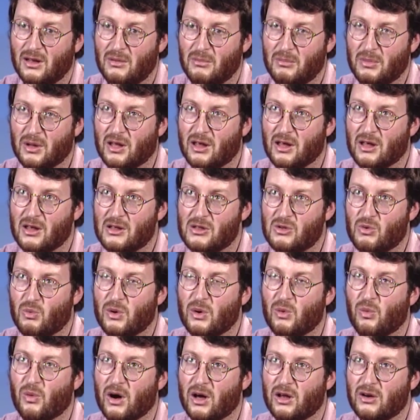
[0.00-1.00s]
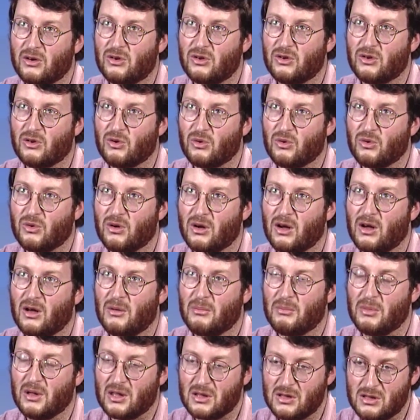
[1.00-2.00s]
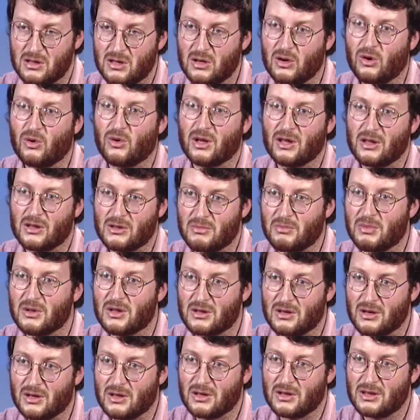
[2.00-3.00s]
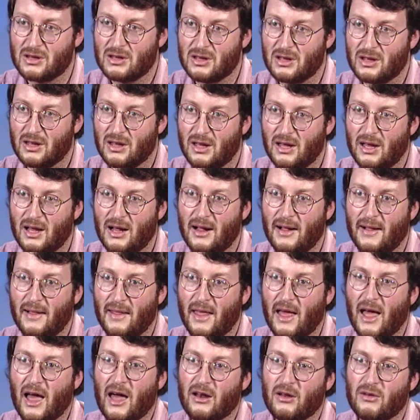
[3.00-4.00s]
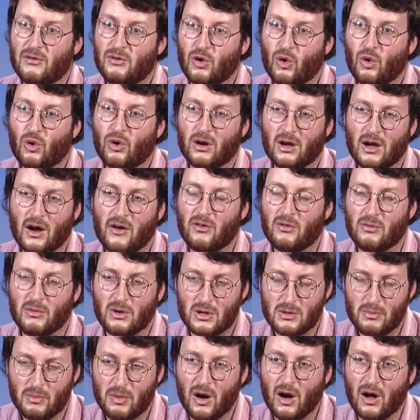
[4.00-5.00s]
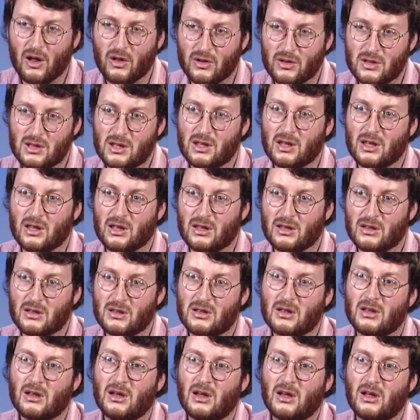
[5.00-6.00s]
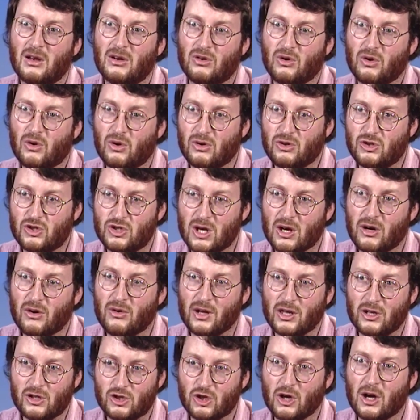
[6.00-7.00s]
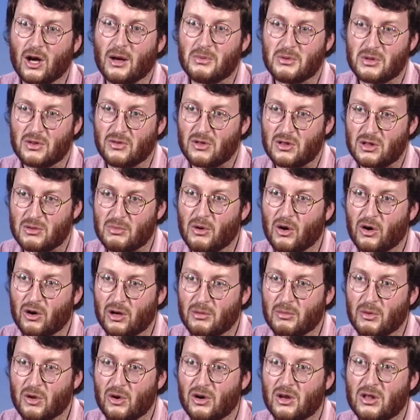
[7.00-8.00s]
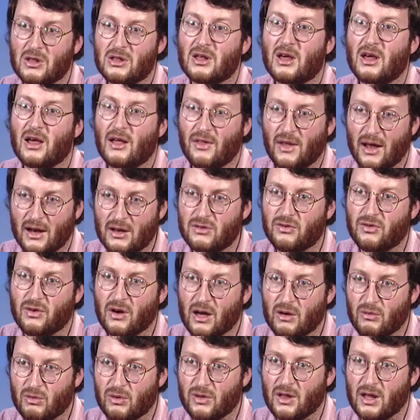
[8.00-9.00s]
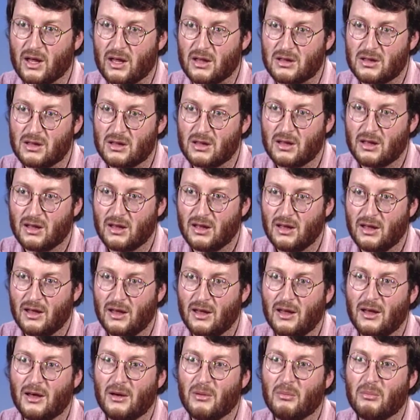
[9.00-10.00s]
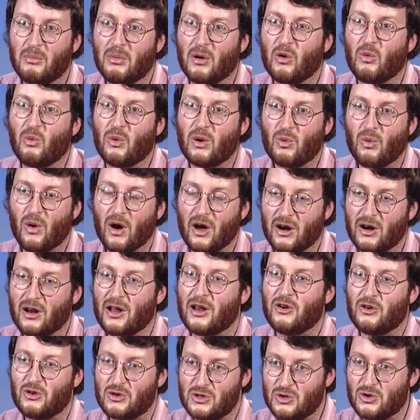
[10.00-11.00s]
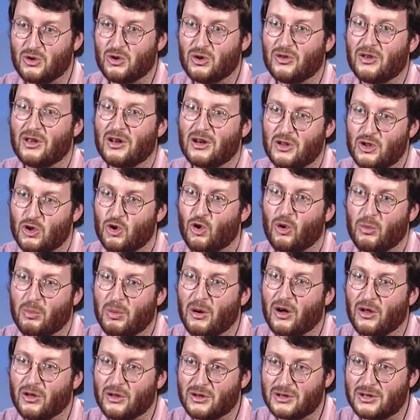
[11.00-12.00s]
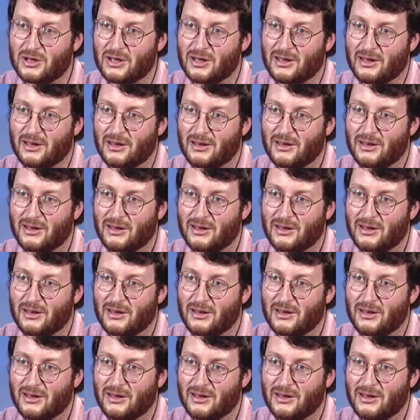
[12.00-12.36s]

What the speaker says: because we want to be a serious business. And if your government's policy is to generate jobs in the small communities, that's fine with us. But we want it understood that it's your policy,